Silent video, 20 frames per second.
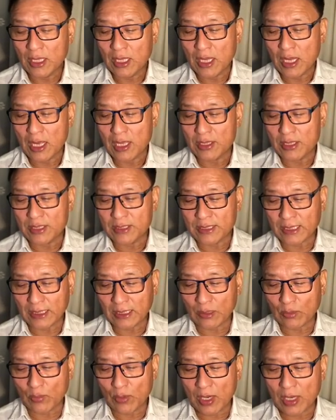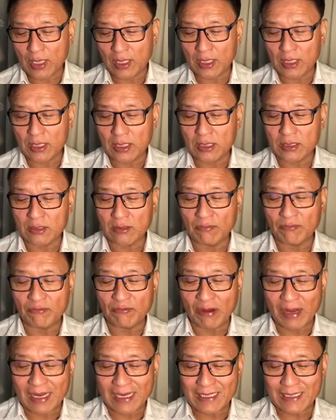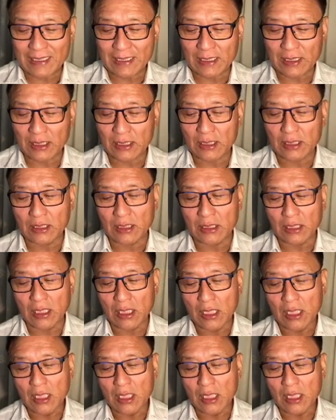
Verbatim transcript: And the second one is the finding